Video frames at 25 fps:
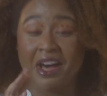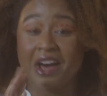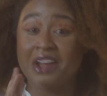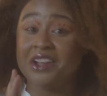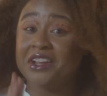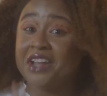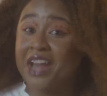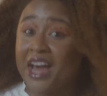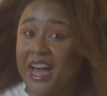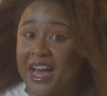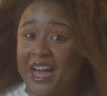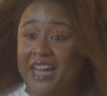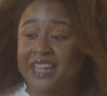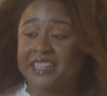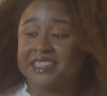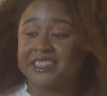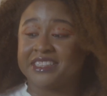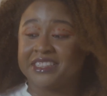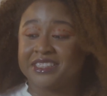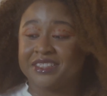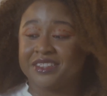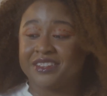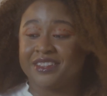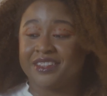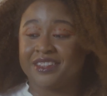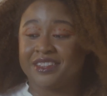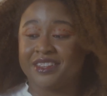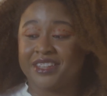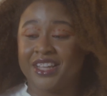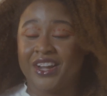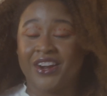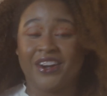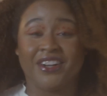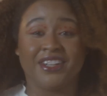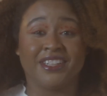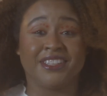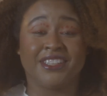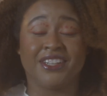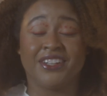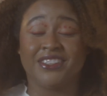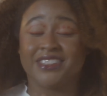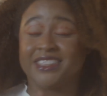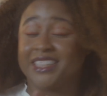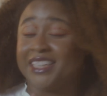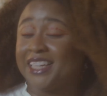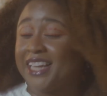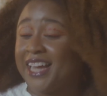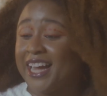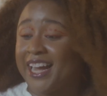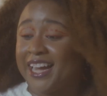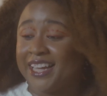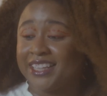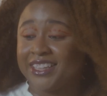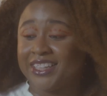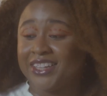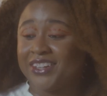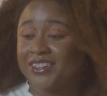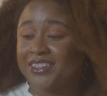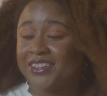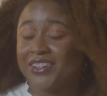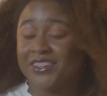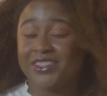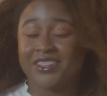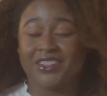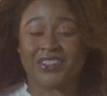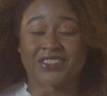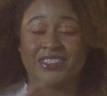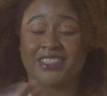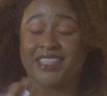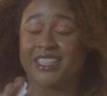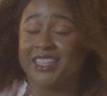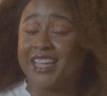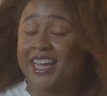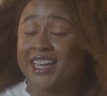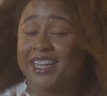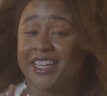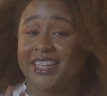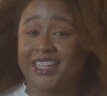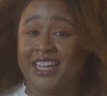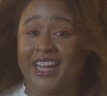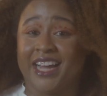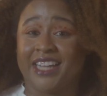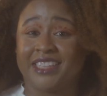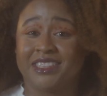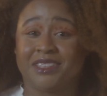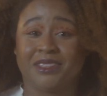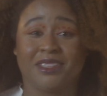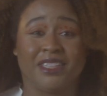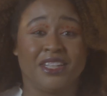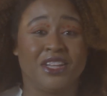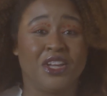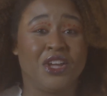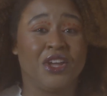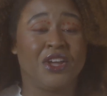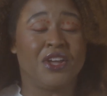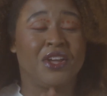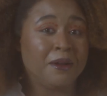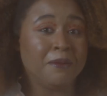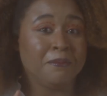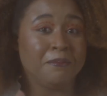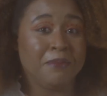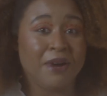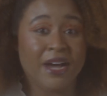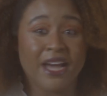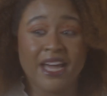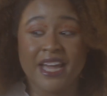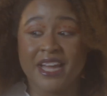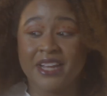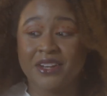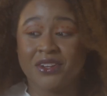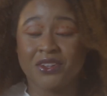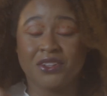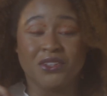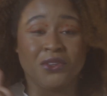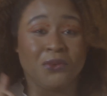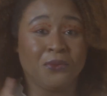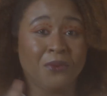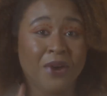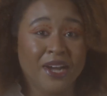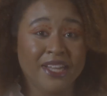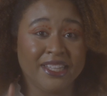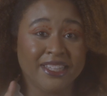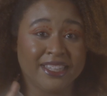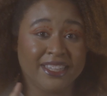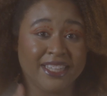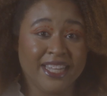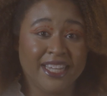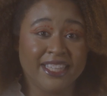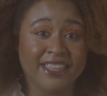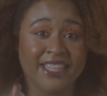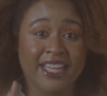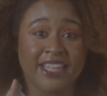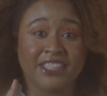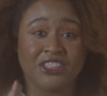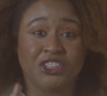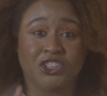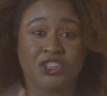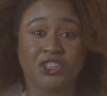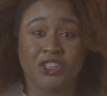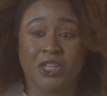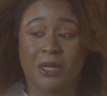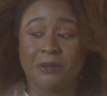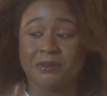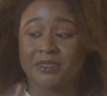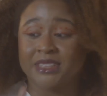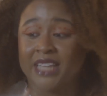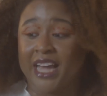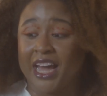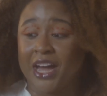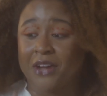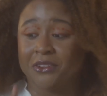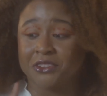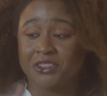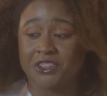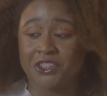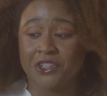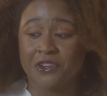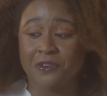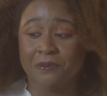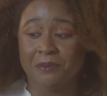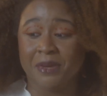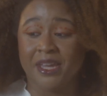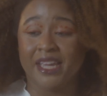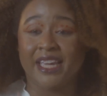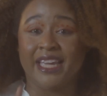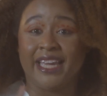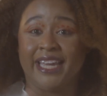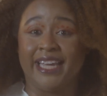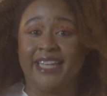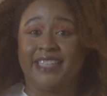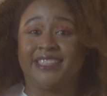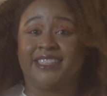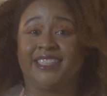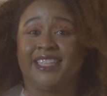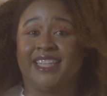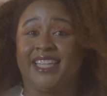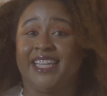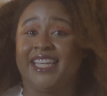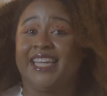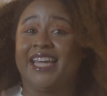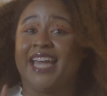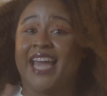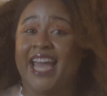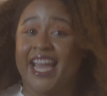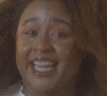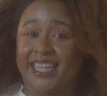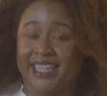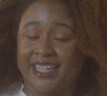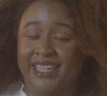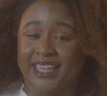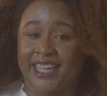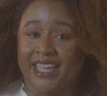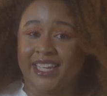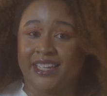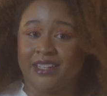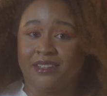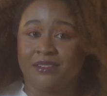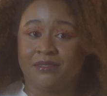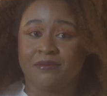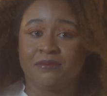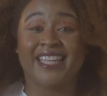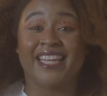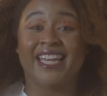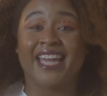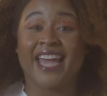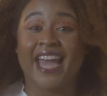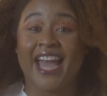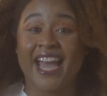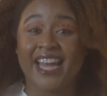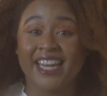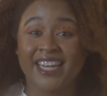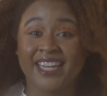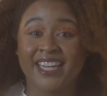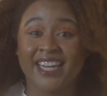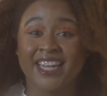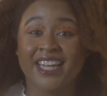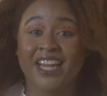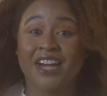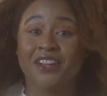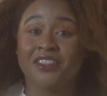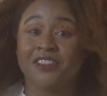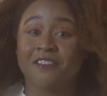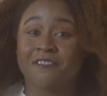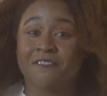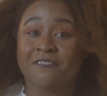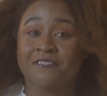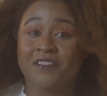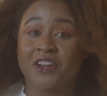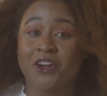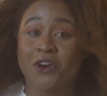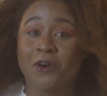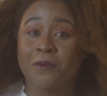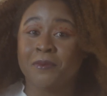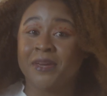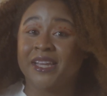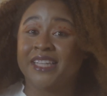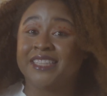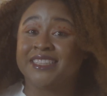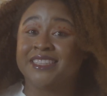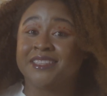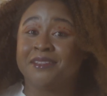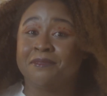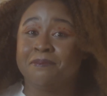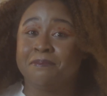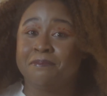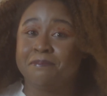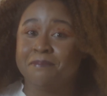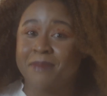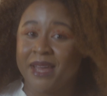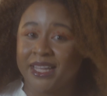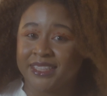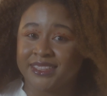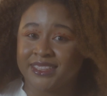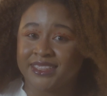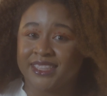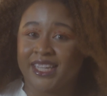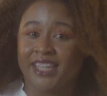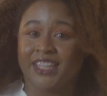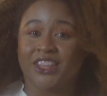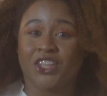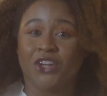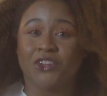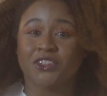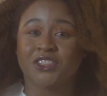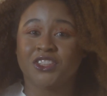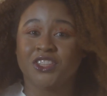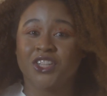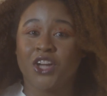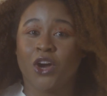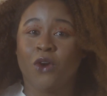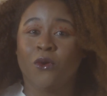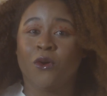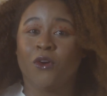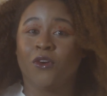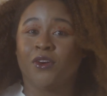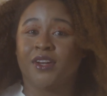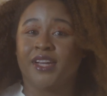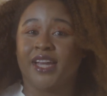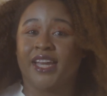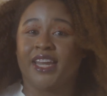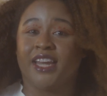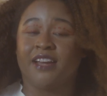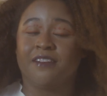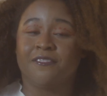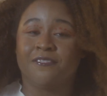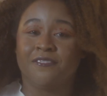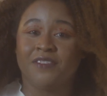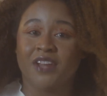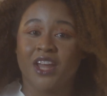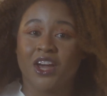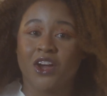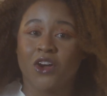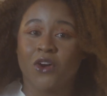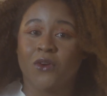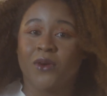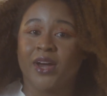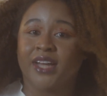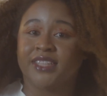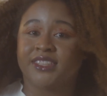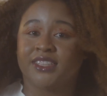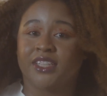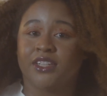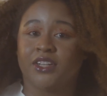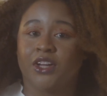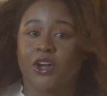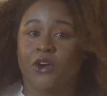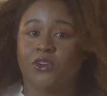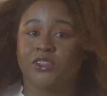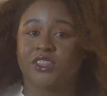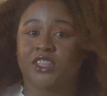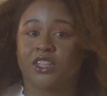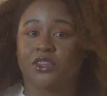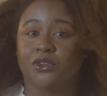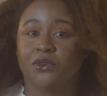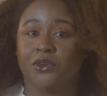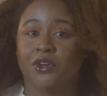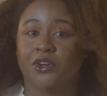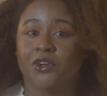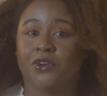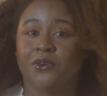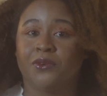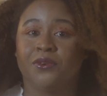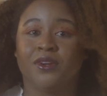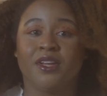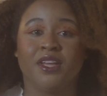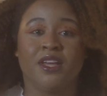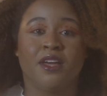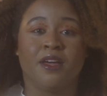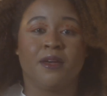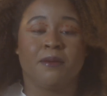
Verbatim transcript: a lot. There, there's a lot. There, there, there's a lot of lots. But the one thing that jumps out to me is the editing. The editing of the film is messy. There's no organic flow as it goes through